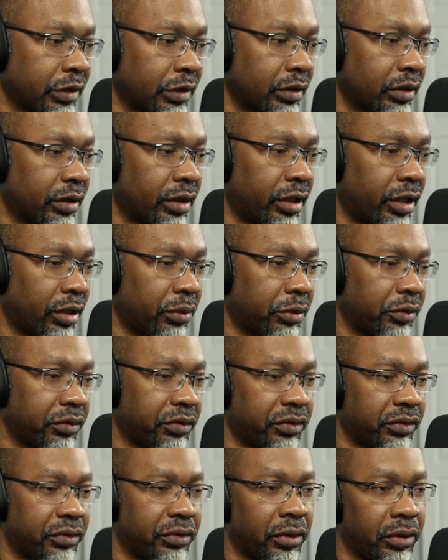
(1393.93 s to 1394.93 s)
I will
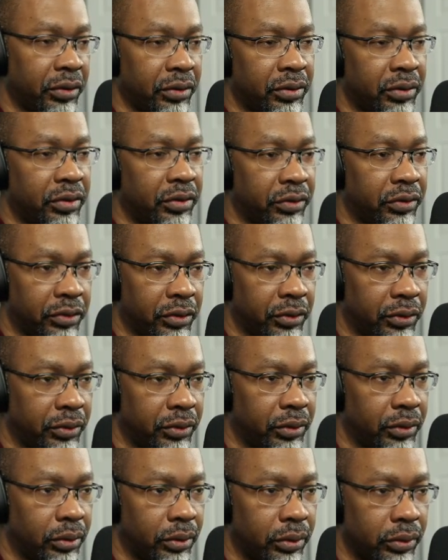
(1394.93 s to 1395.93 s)
start on
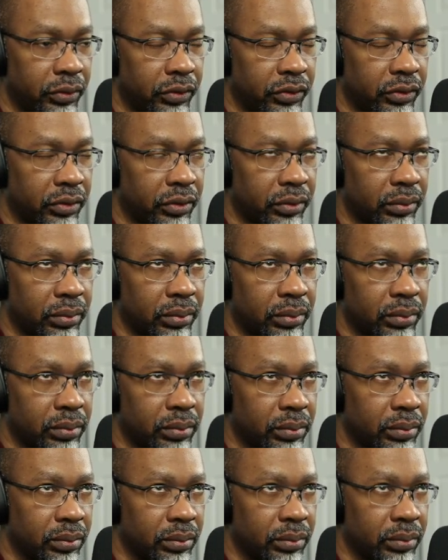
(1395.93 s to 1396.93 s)
those
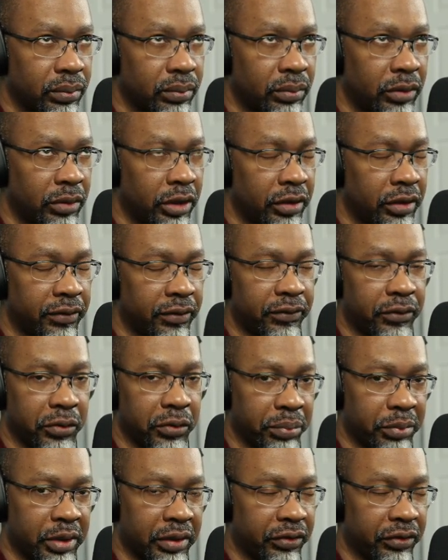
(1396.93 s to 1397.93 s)
in a few
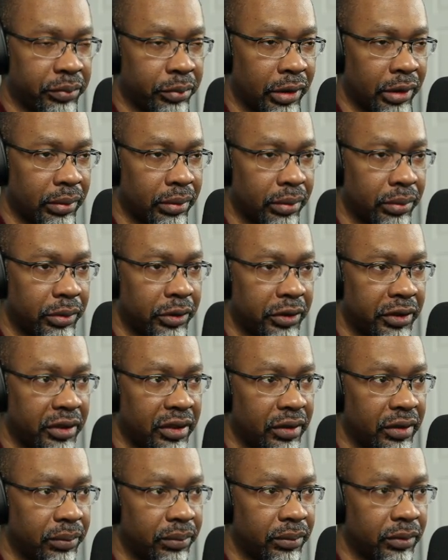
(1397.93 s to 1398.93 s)
months probably.
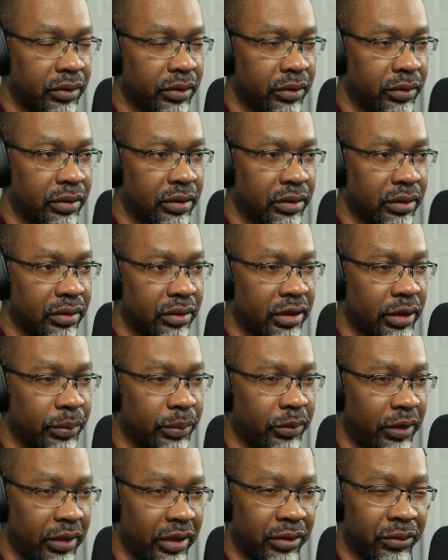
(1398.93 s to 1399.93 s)
I'm
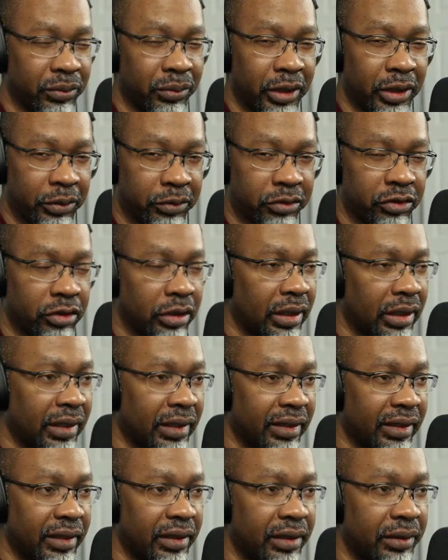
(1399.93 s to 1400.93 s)
thinking around
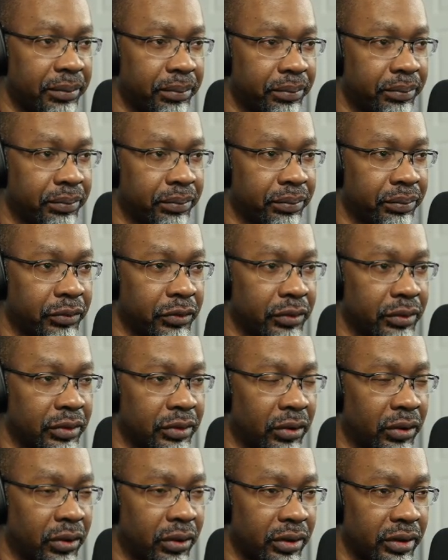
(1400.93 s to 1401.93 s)
July,
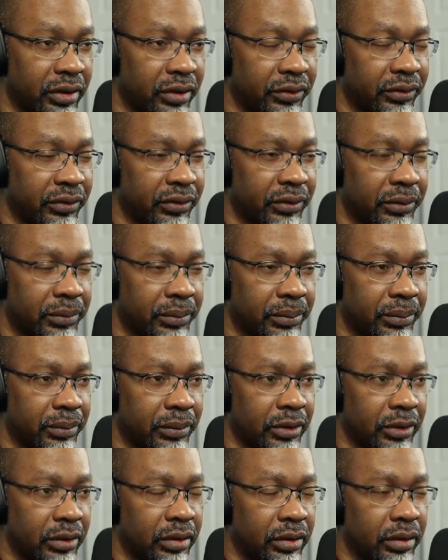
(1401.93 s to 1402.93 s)
August.
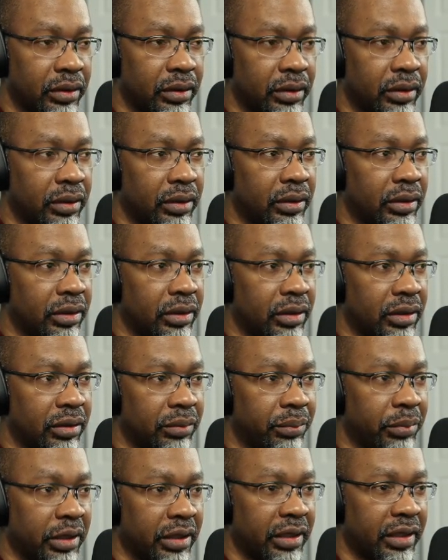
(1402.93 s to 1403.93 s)

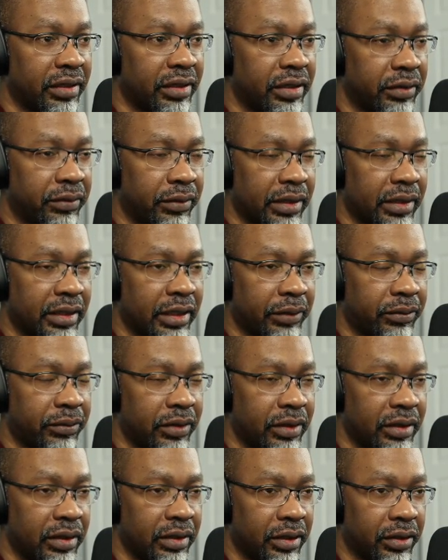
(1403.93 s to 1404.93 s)
But I definitely have to
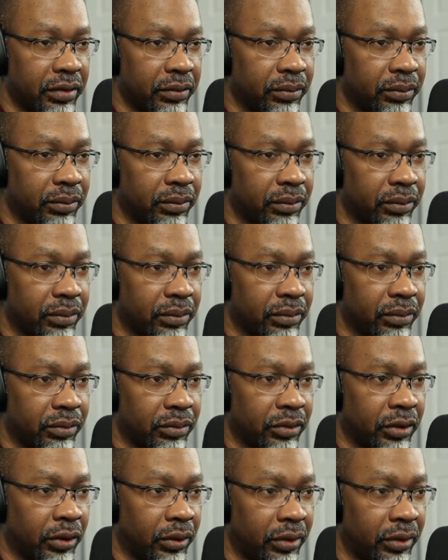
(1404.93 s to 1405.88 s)
get all of